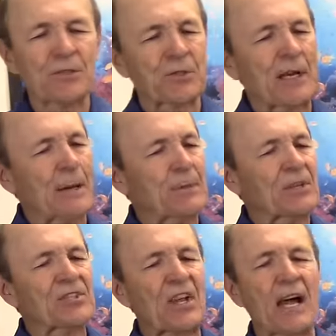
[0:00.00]
strap
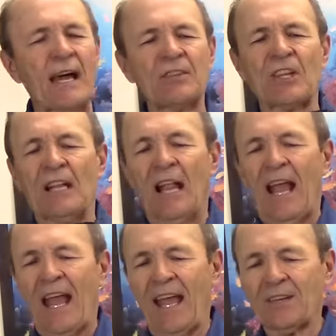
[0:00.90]
on the sides,
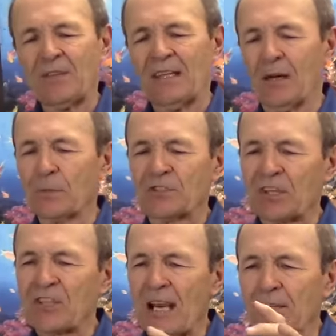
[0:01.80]
and almost
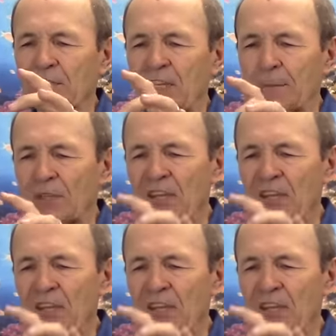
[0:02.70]
exactly the same.